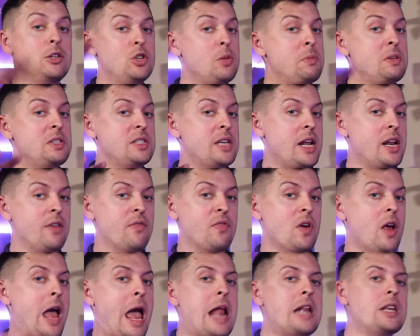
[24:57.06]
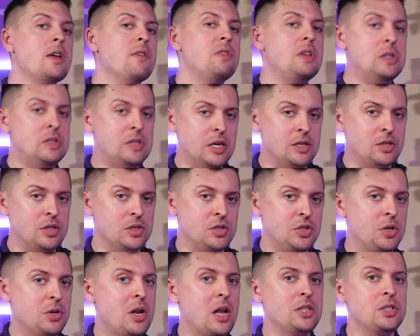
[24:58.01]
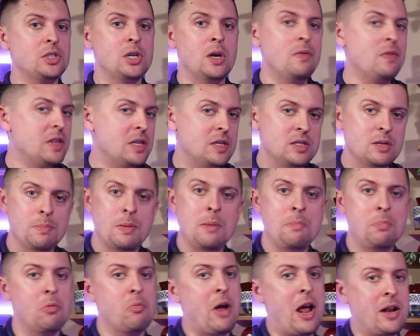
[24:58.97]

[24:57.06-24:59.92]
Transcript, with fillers: It should be stated, for any of these dishes, you're not serving this to people